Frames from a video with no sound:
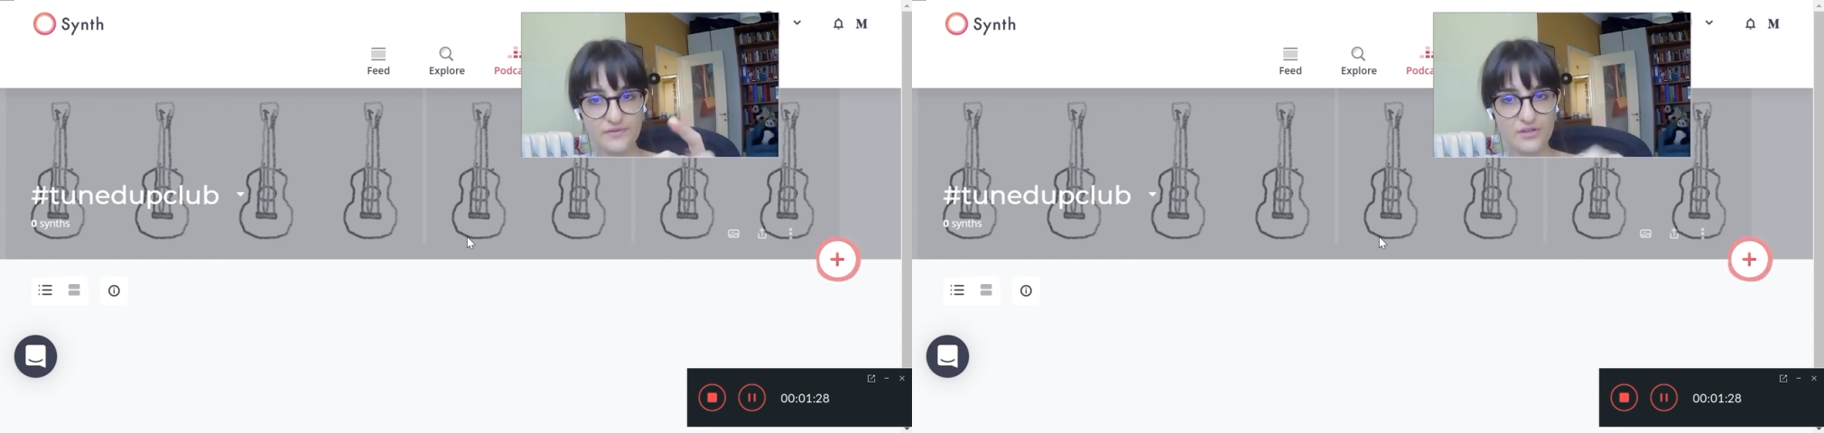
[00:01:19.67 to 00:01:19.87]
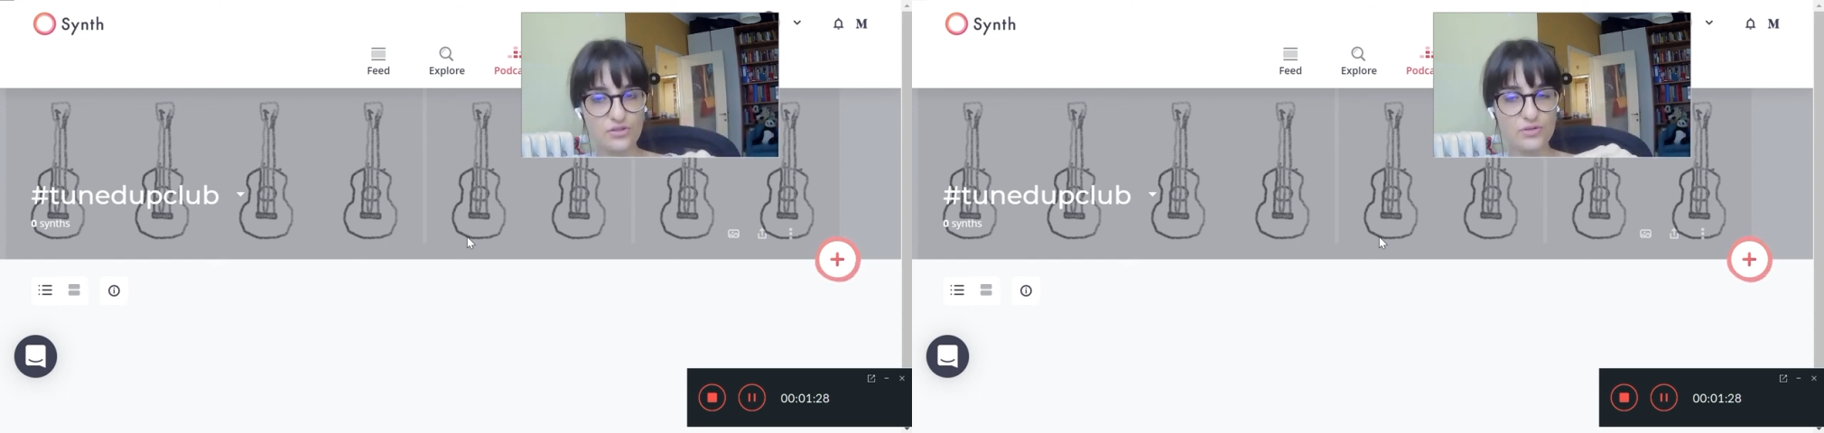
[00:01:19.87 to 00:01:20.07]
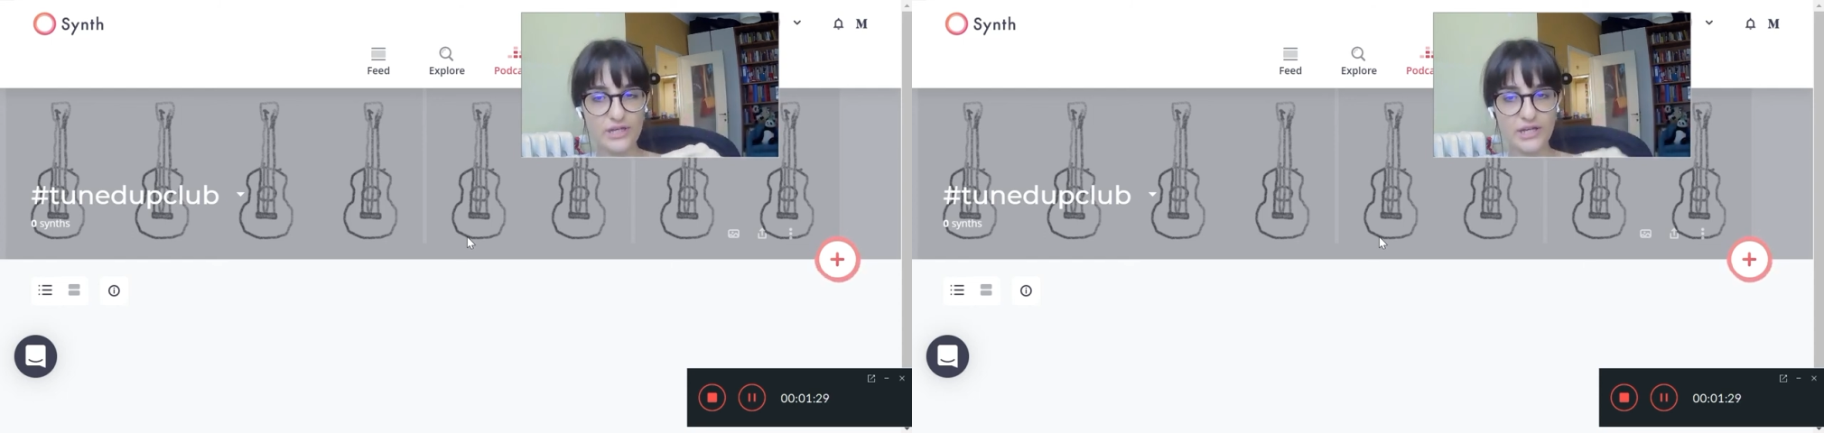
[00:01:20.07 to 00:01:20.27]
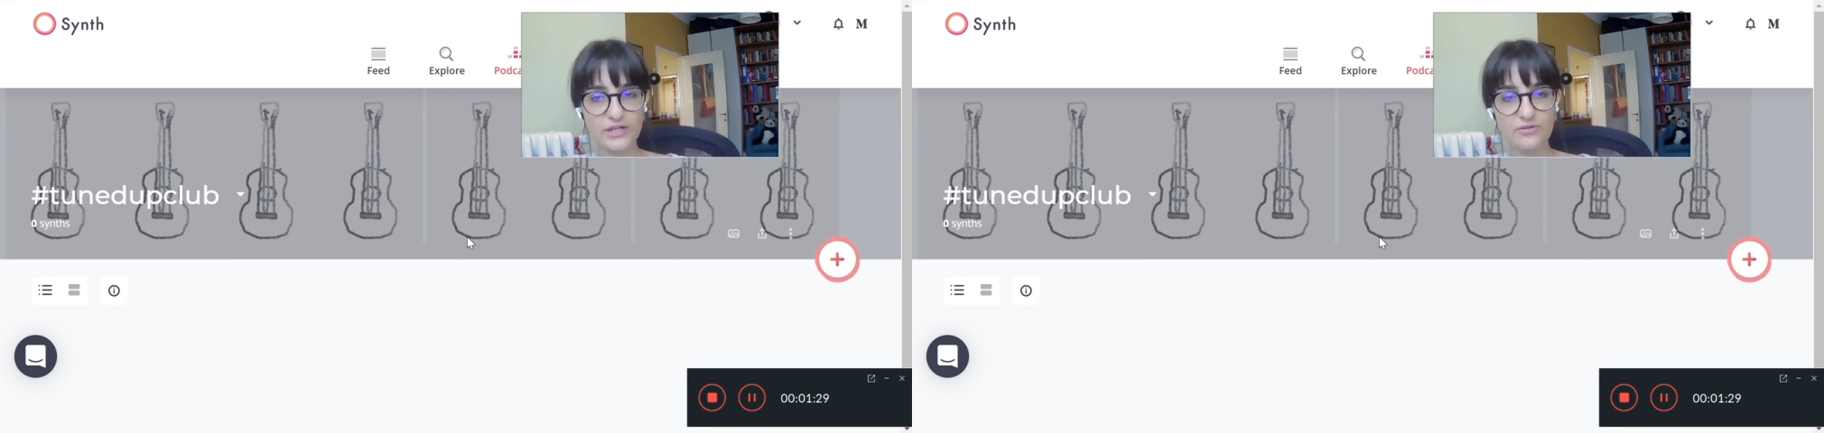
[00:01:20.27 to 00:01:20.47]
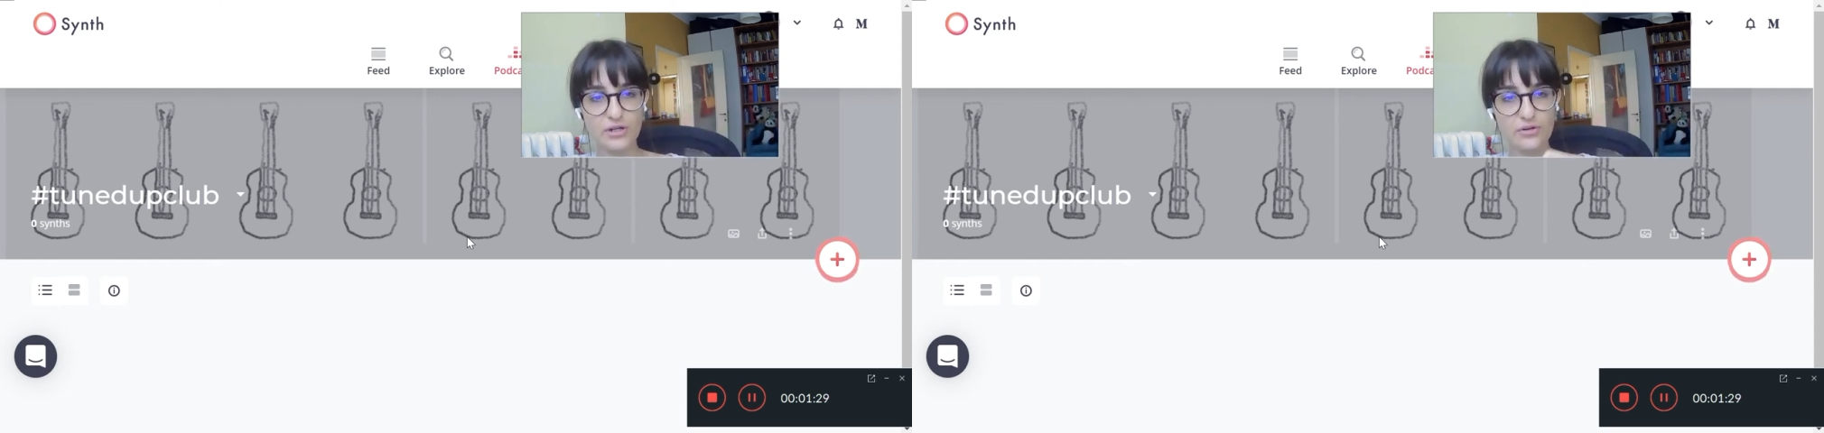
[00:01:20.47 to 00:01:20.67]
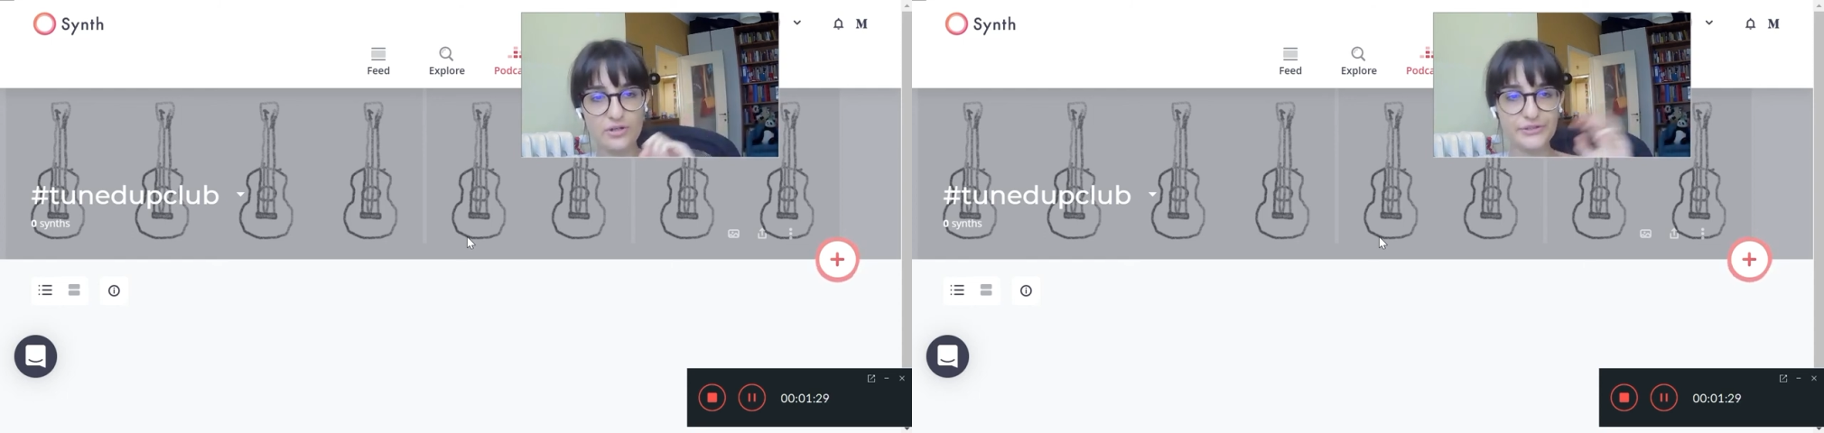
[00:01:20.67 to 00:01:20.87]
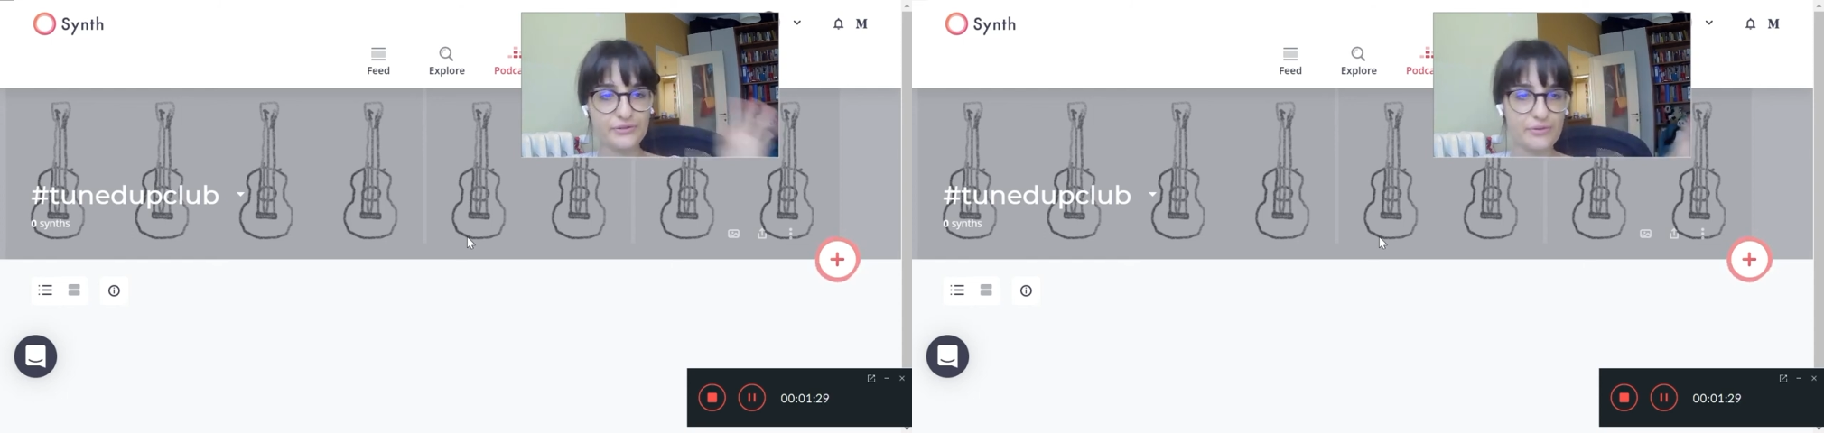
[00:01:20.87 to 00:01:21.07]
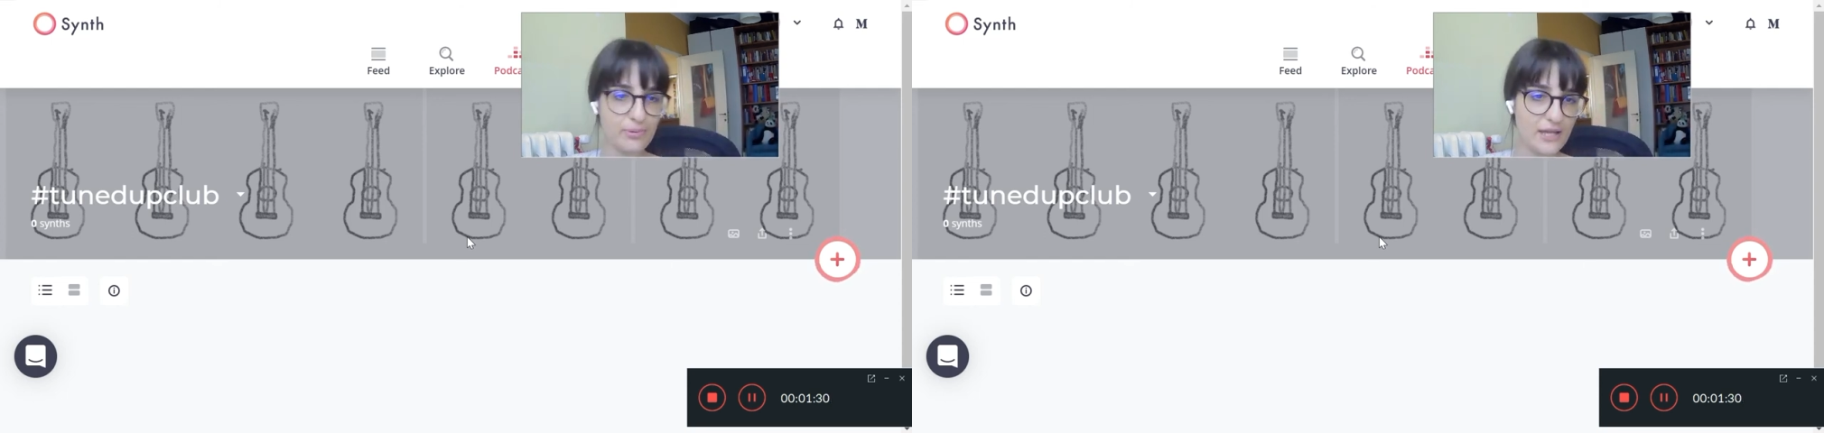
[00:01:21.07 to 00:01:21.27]
you can record a
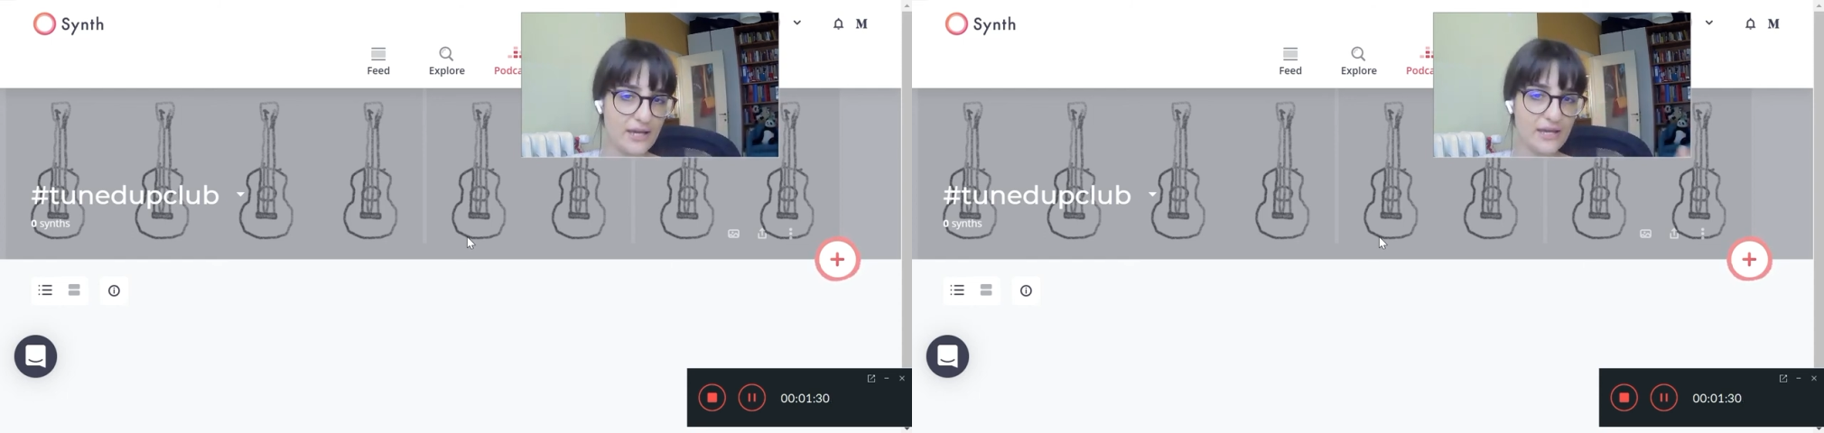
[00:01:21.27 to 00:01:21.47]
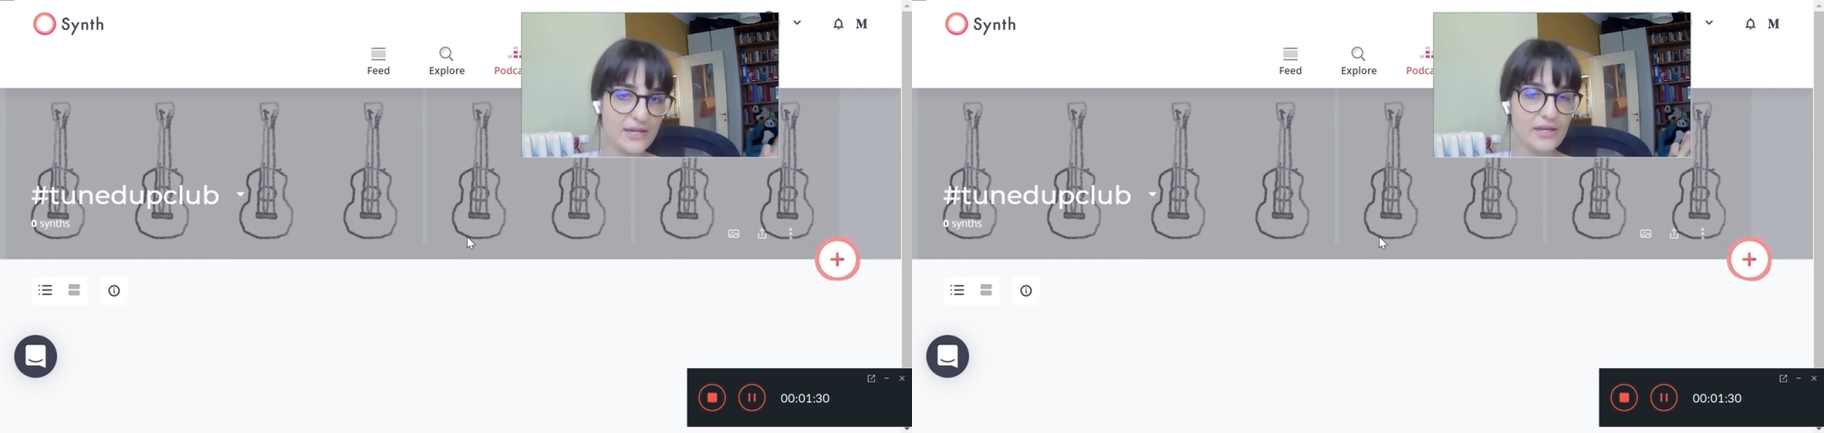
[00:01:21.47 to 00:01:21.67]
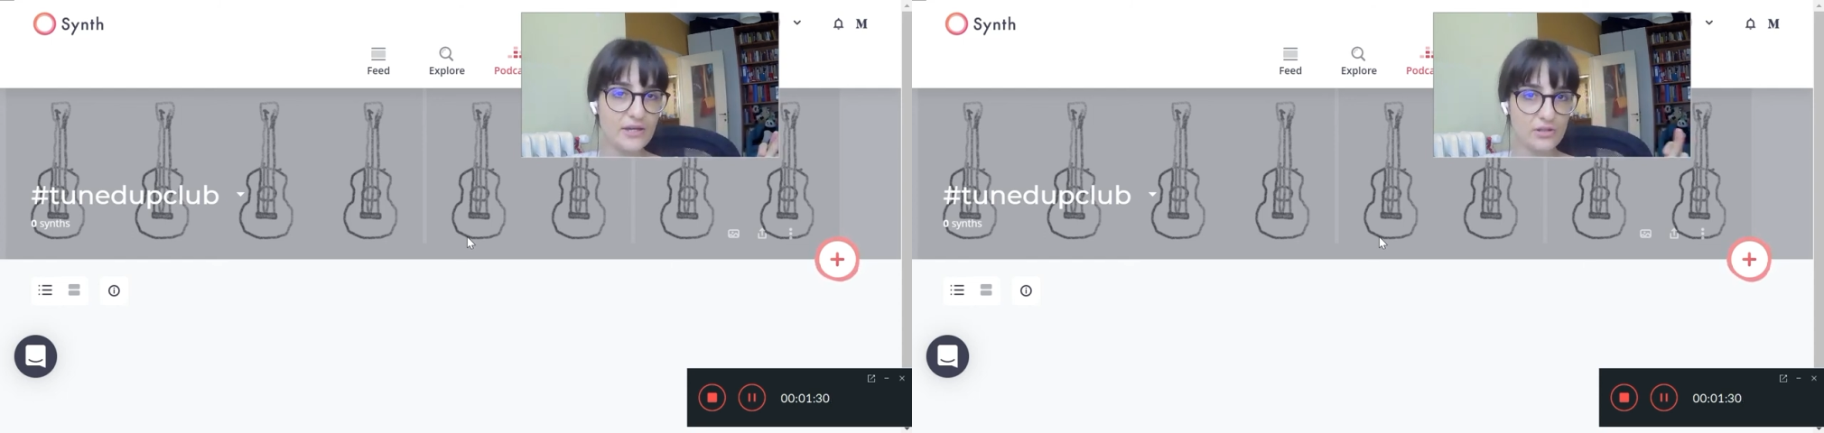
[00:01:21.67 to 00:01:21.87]
reply